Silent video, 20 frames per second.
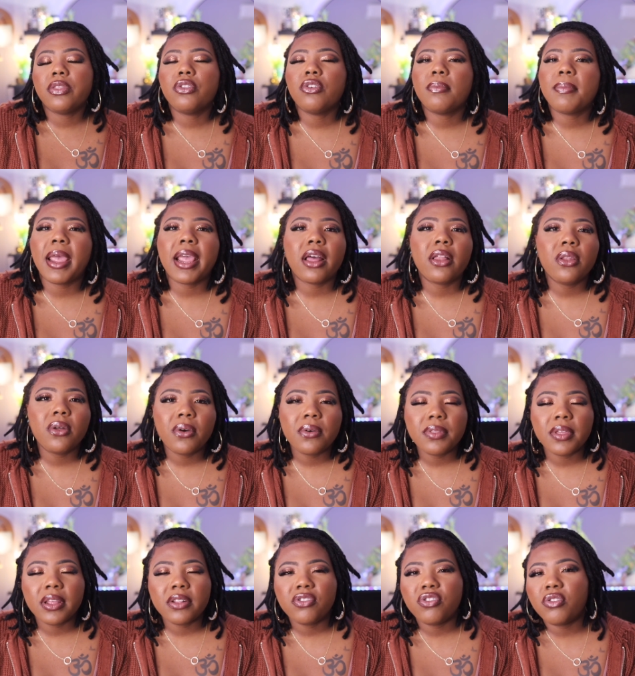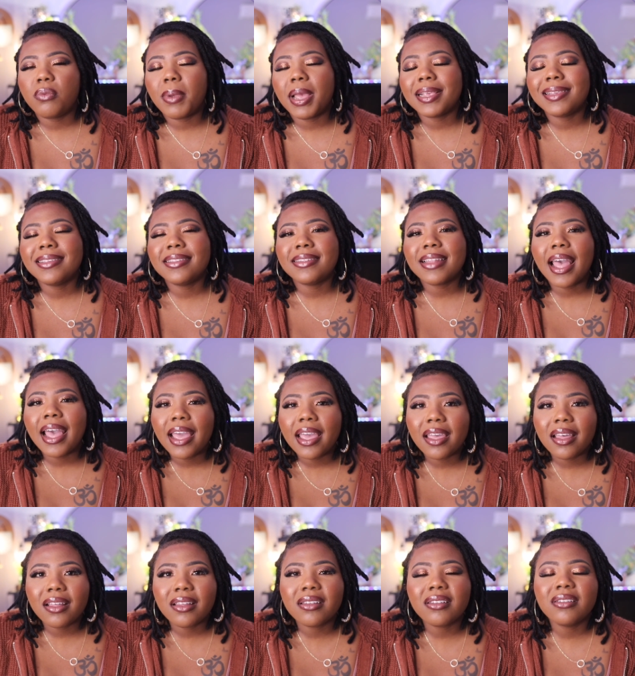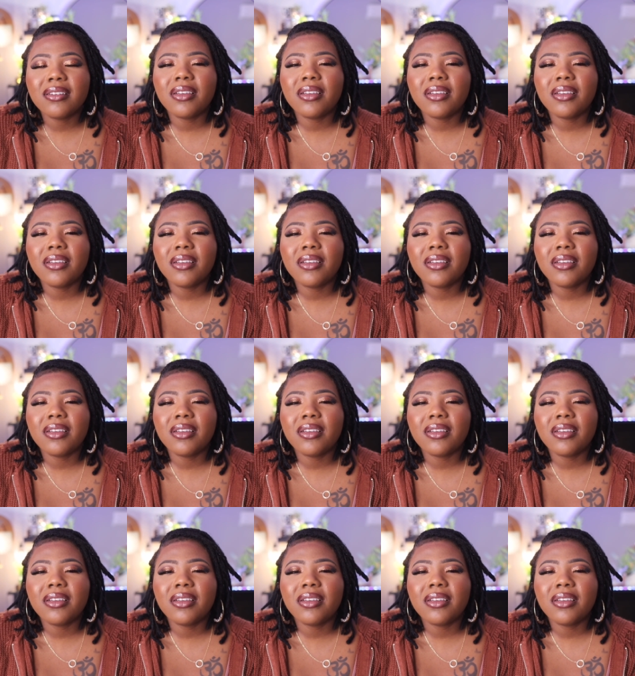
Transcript: through my clothing, through my style.